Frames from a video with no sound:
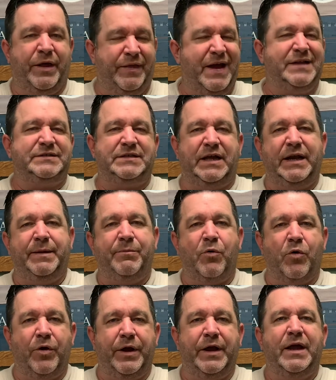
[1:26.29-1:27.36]
that Sunday
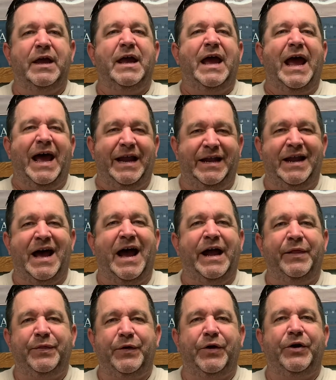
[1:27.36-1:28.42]
morning at
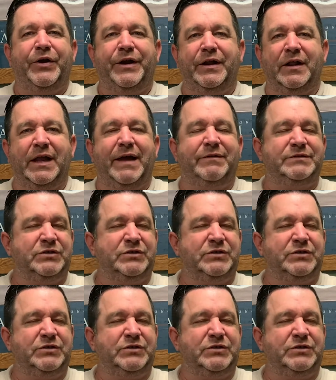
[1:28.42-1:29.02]
9.30 and 11.